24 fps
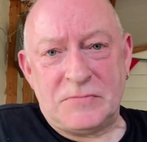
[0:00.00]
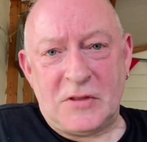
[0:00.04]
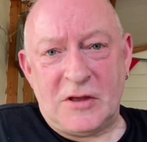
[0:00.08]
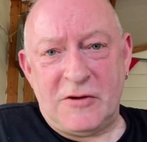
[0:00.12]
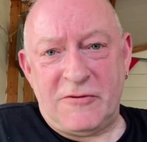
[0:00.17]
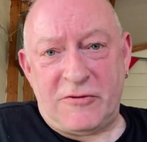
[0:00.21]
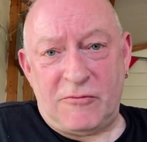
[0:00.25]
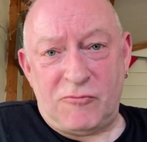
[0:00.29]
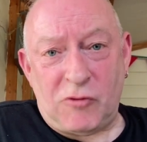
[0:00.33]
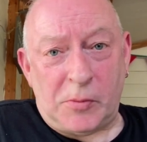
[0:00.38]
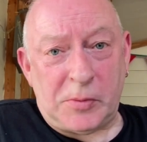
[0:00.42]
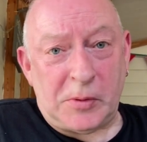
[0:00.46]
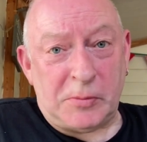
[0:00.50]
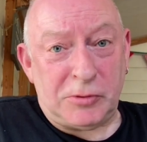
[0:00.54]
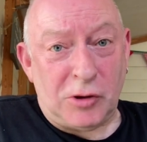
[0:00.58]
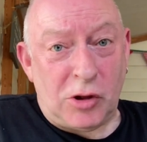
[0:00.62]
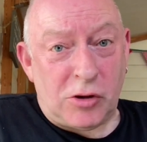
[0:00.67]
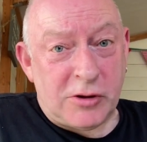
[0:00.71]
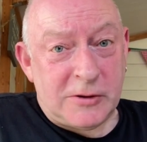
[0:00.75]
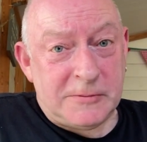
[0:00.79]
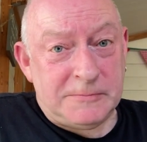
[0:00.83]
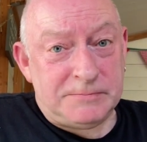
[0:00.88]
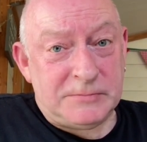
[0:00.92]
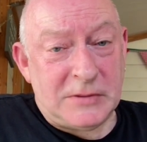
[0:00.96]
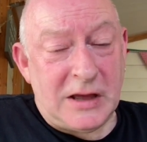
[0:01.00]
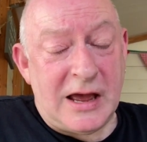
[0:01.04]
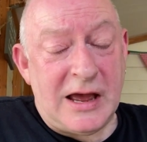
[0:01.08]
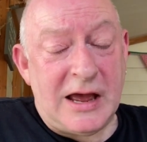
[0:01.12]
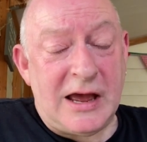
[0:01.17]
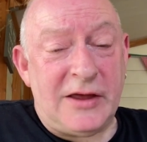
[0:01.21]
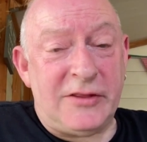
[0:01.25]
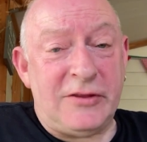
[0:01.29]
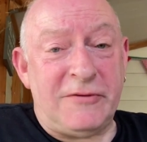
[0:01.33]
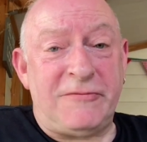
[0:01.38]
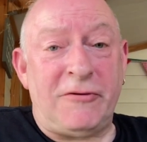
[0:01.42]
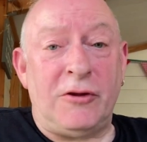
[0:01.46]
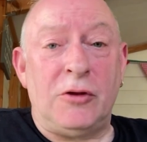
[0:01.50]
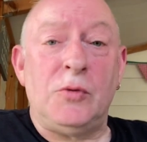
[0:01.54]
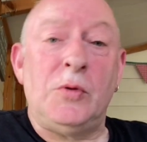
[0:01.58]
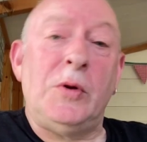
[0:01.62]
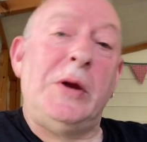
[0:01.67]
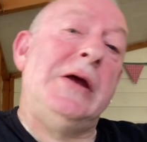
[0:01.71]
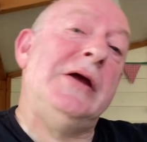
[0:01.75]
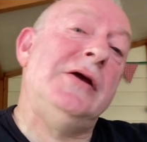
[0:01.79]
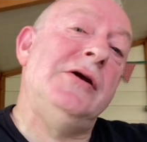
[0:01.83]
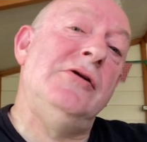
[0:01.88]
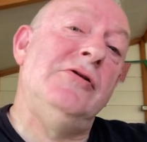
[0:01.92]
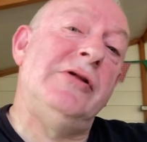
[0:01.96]
from Robert Bloch, and the following
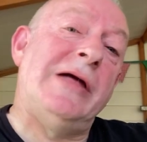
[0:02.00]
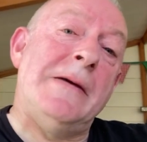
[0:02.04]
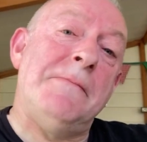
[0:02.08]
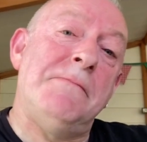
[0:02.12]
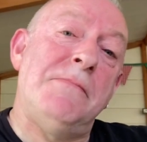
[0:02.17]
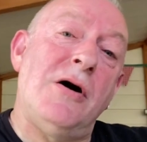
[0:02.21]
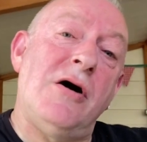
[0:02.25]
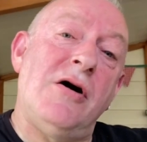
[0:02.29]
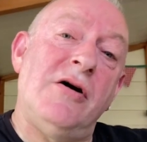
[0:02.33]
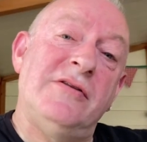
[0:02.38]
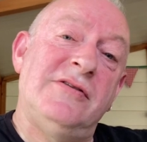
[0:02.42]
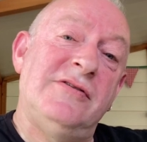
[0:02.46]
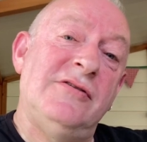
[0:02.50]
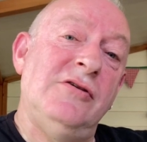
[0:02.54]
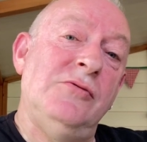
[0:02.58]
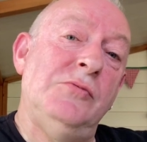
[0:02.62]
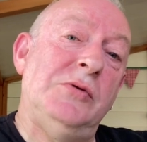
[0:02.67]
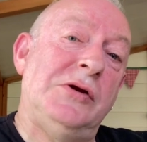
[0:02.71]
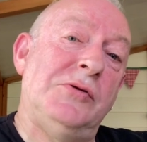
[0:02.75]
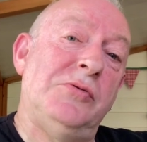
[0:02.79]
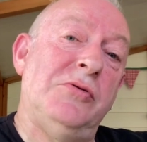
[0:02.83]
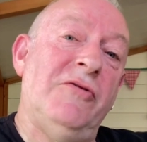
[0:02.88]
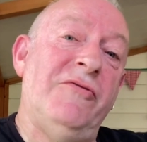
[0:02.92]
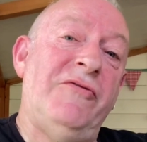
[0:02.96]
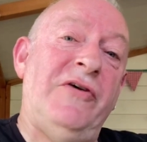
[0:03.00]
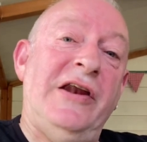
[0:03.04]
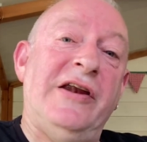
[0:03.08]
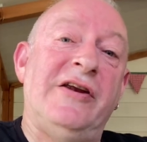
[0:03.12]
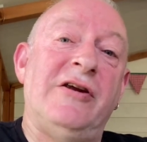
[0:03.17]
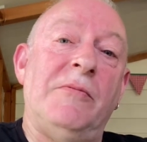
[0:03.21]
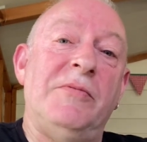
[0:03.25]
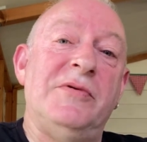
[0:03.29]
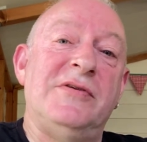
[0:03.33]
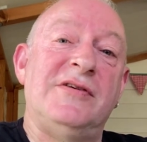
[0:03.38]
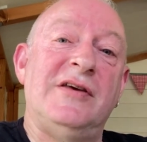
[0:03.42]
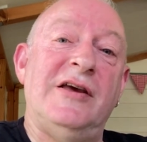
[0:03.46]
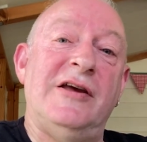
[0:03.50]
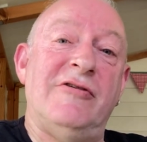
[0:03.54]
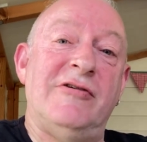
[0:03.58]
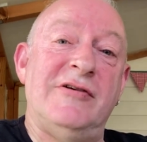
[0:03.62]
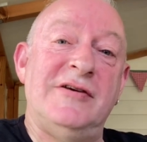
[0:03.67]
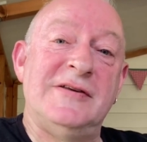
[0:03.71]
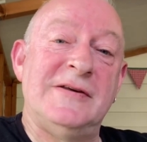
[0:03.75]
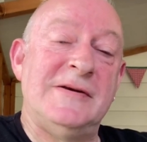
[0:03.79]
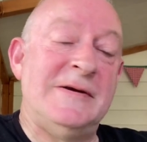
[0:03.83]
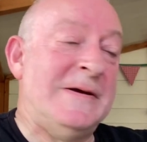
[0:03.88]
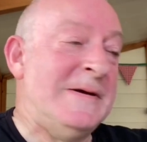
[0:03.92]
week you'll get part 2, which will finish up the series.